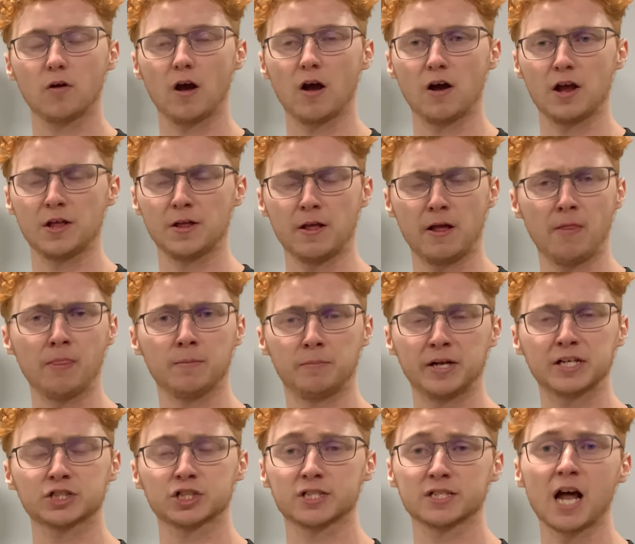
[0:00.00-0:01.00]
in the
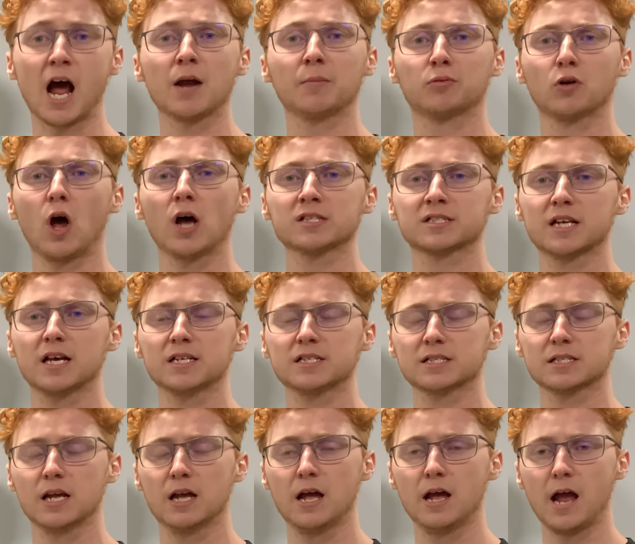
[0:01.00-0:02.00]
pitch design
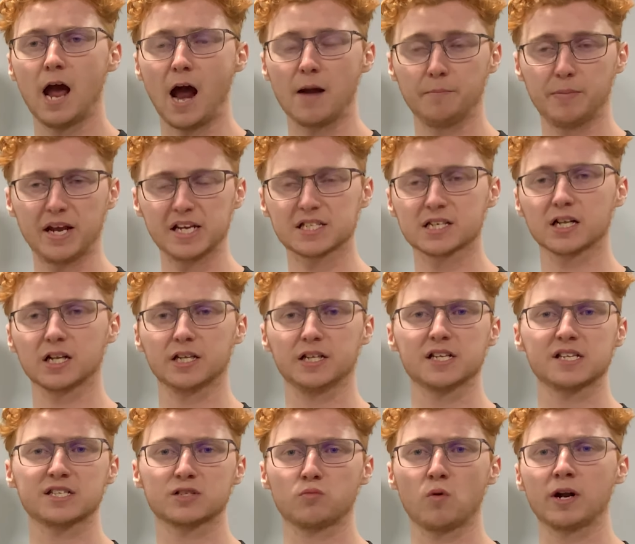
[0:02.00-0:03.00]
process. And basically
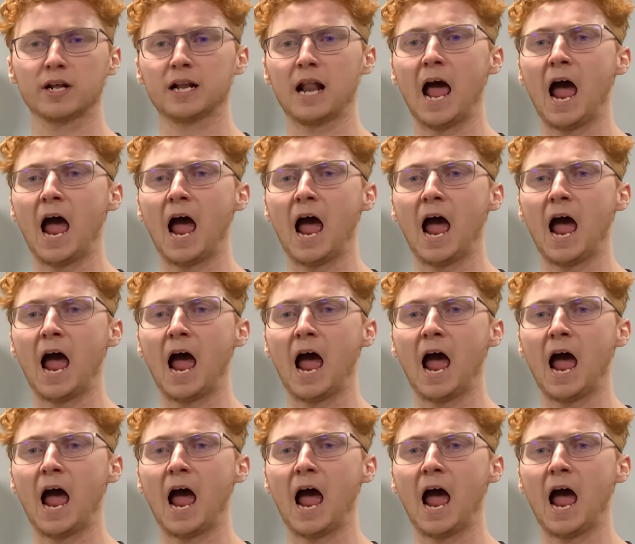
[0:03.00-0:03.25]
this is when an